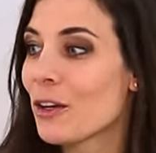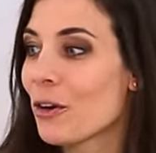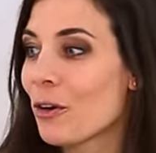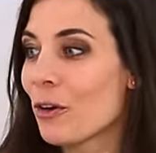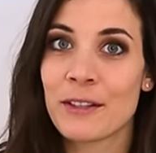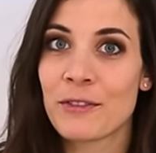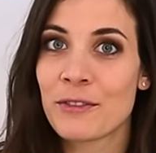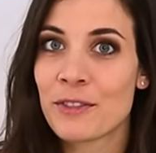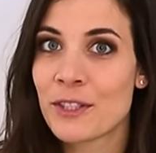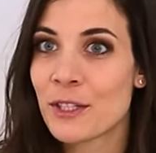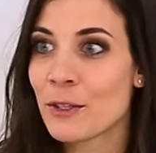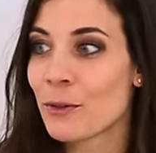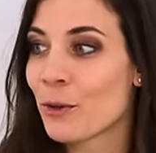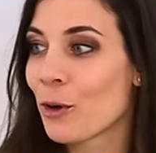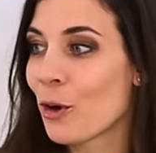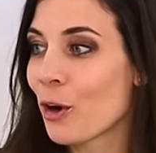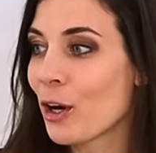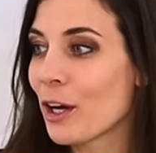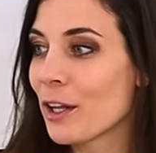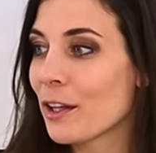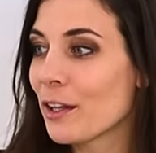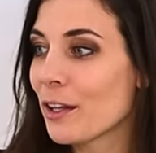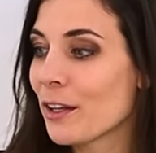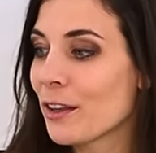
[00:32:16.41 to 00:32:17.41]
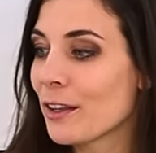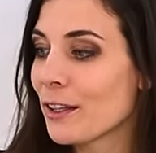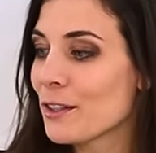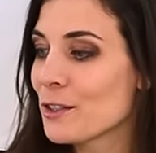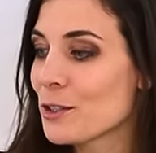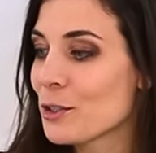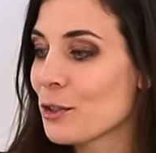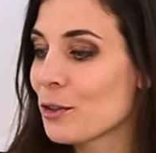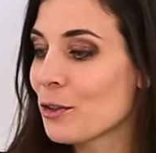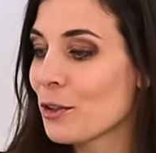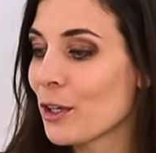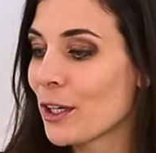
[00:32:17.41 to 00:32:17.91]
because I've still got other
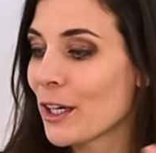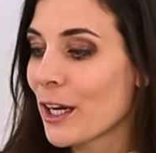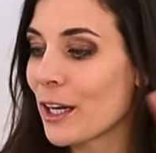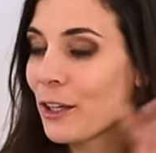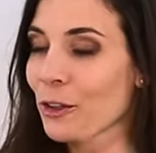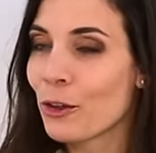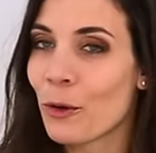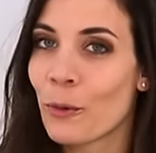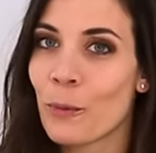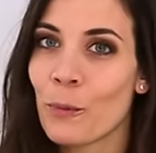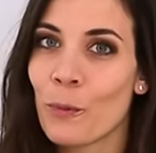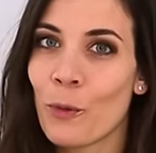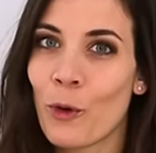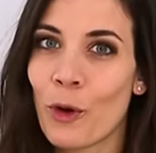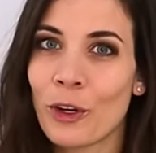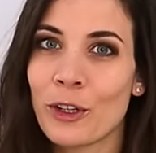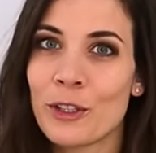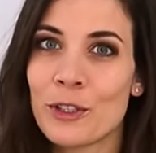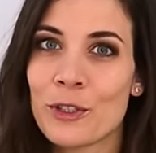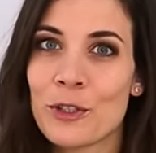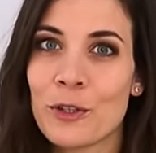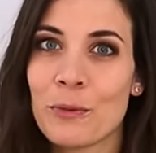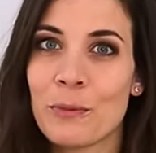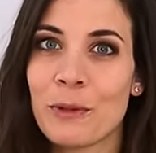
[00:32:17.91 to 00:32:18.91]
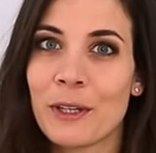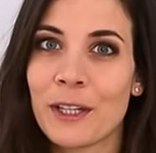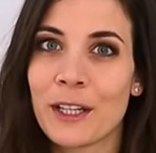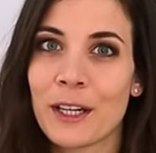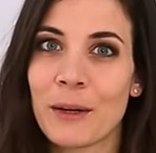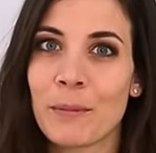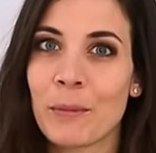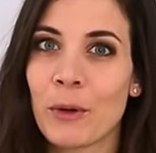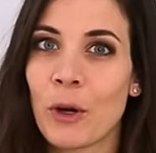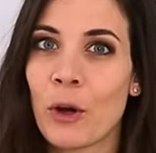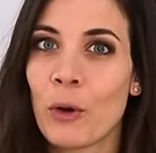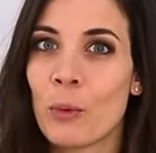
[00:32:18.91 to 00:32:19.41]
things to do and I don't want to
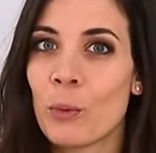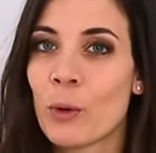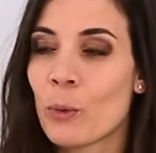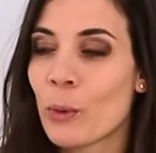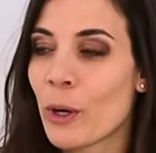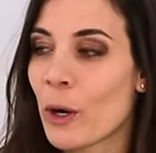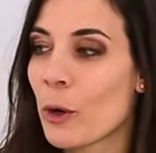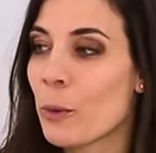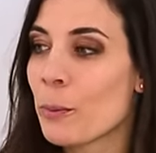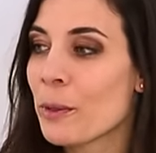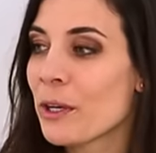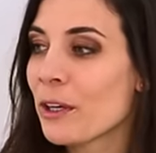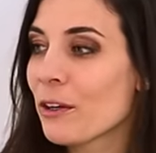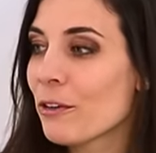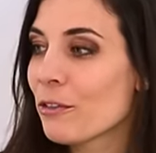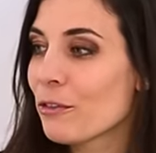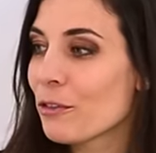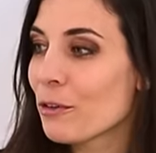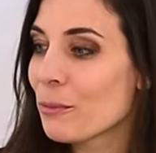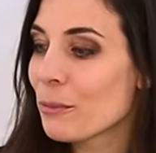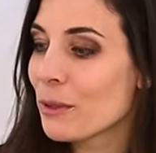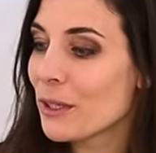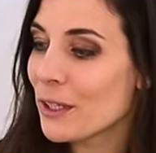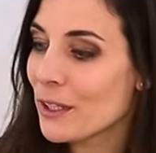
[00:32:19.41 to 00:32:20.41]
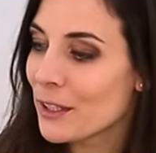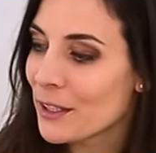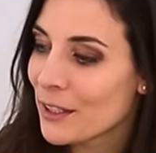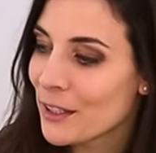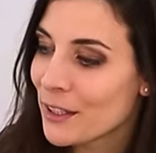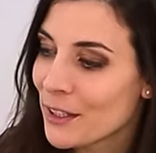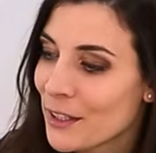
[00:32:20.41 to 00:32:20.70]
become overwhelming for me.